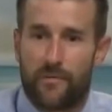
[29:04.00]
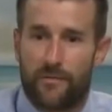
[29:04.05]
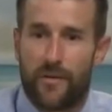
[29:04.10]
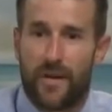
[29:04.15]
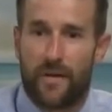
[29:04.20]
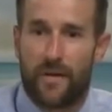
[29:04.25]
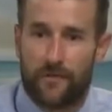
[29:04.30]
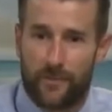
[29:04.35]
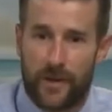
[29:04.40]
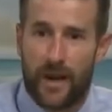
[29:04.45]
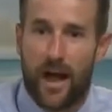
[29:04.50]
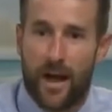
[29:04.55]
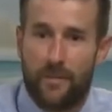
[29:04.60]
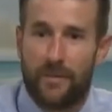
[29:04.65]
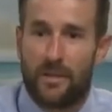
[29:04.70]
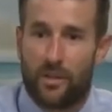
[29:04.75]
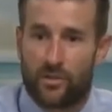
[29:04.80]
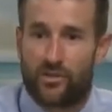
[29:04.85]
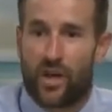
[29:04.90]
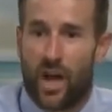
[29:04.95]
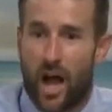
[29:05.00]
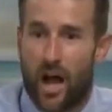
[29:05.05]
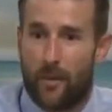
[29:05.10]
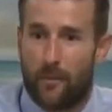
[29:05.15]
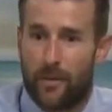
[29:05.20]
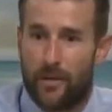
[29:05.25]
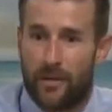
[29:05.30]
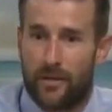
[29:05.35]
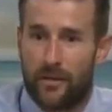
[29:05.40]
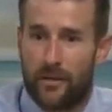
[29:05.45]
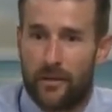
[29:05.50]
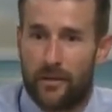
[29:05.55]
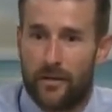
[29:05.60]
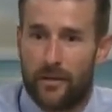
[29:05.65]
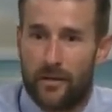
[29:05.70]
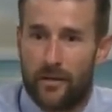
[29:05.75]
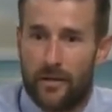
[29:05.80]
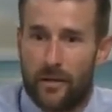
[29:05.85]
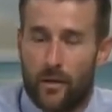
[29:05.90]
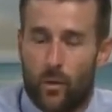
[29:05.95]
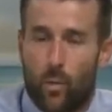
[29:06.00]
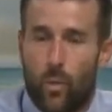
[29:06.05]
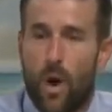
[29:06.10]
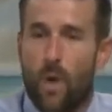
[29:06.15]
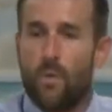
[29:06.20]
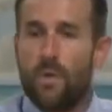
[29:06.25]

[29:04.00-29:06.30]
phenomenal job. What